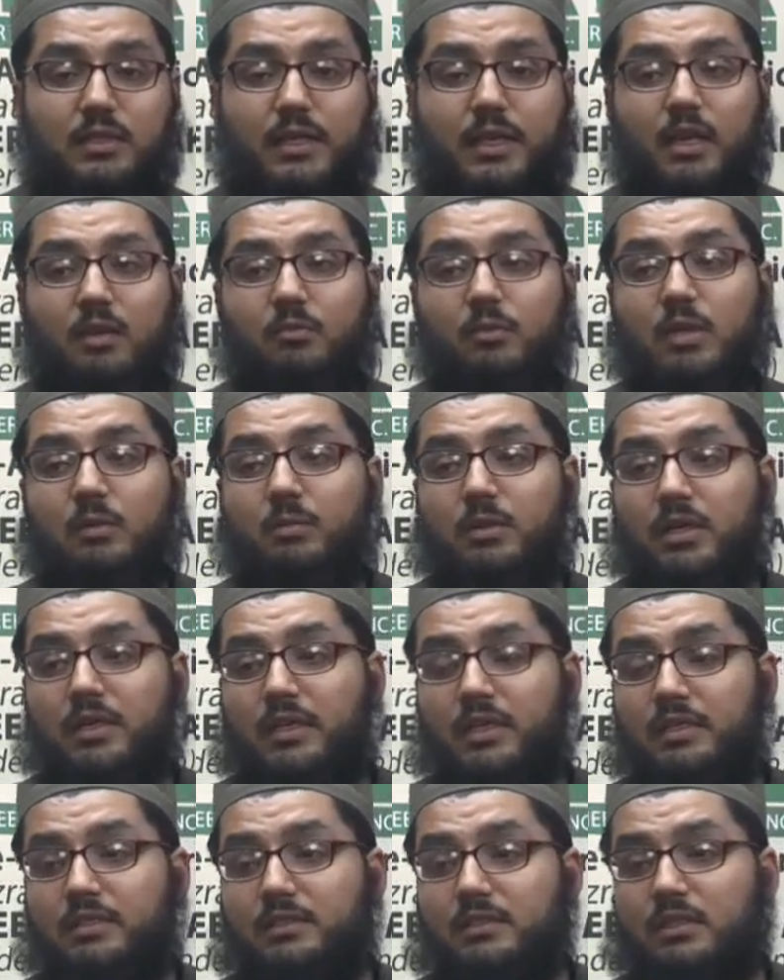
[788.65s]
I
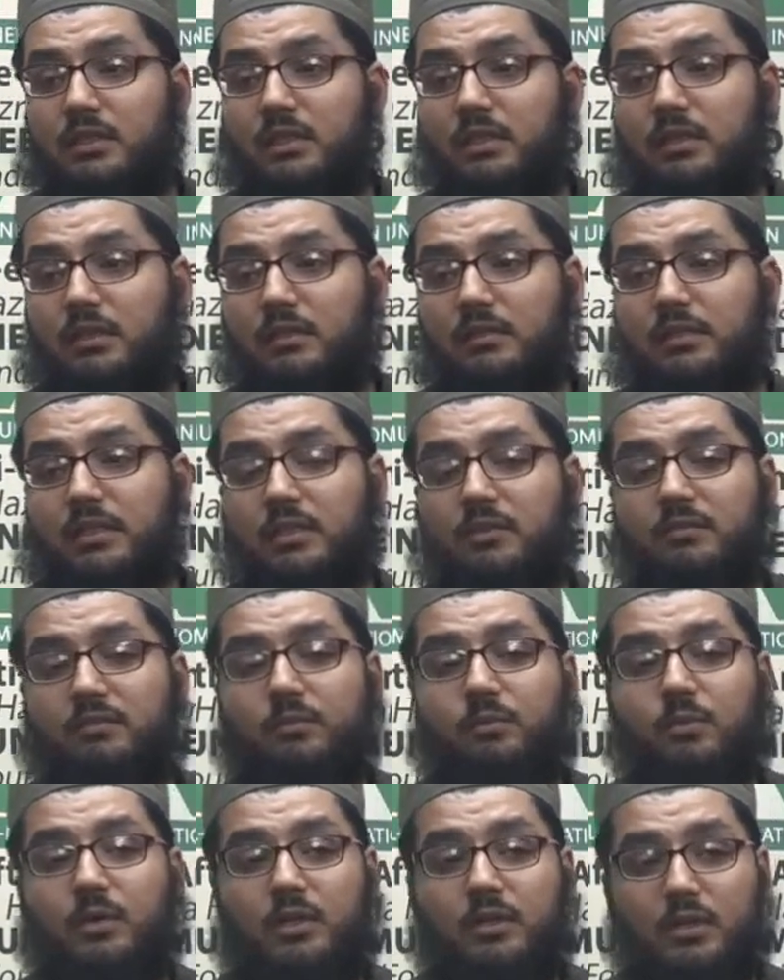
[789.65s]
remember is that
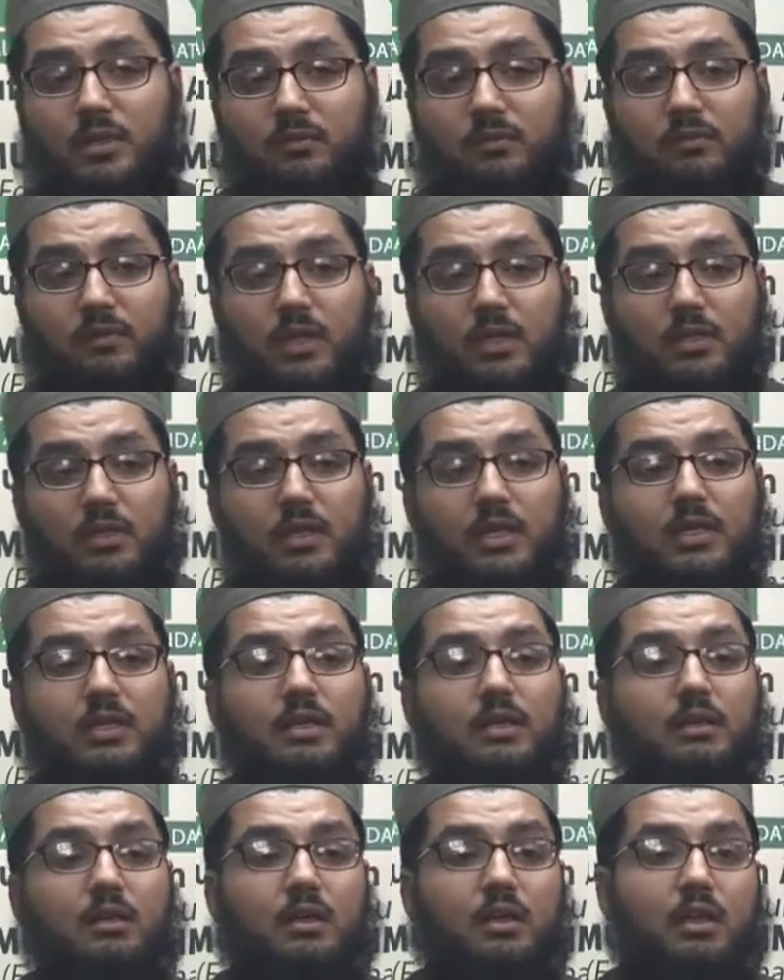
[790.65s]
if
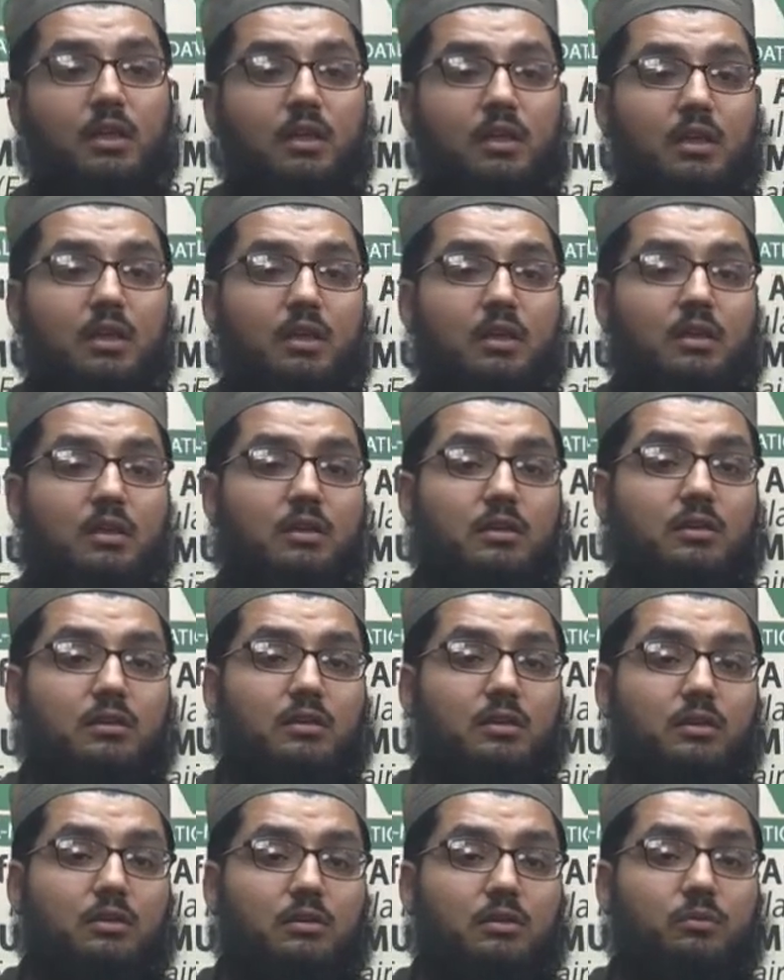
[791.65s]
Allah
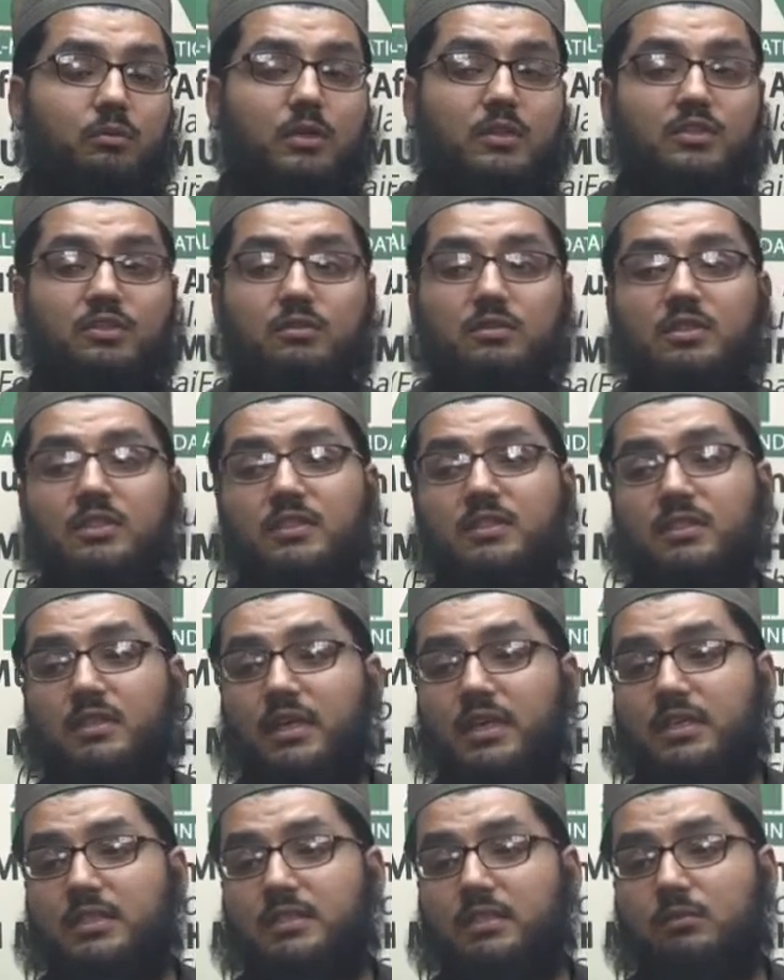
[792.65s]
wants to
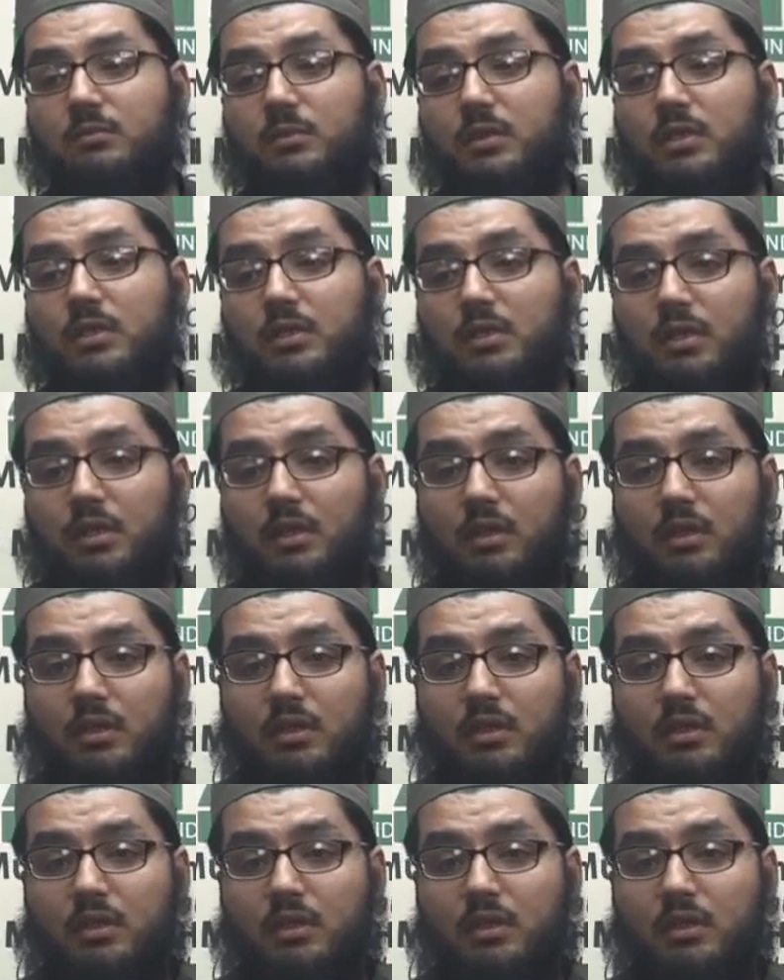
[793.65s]
disgrace someone,